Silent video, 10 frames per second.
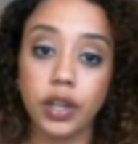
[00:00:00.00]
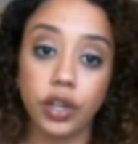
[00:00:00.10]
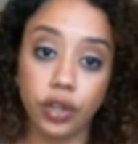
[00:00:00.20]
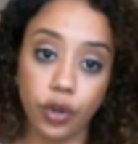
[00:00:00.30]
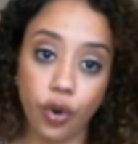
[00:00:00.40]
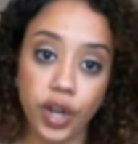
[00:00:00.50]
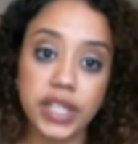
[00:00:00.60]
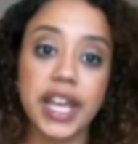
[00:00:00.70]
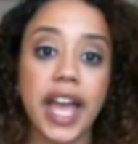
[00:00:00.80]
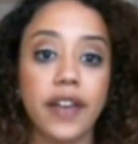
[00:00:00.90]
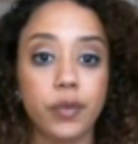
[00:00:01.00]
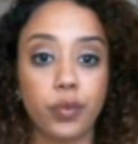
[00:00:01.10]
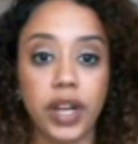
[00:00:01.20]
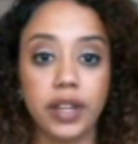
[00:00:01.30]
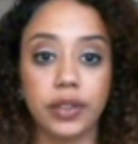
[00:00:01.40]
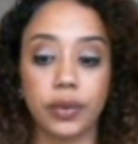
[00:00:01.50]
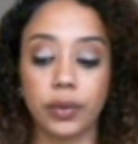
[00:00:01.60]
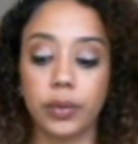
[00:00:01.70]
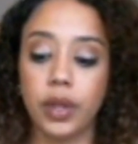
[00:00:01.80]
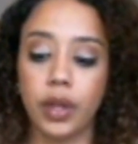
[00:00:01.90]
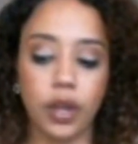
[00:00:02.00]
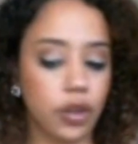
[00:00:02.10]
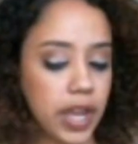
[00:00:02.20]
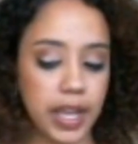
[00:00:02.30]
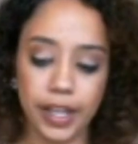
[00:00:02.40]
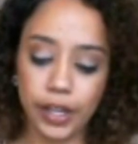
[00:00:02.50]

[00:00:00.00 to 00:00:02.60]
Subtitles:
you're going to have a breakthrough, okay?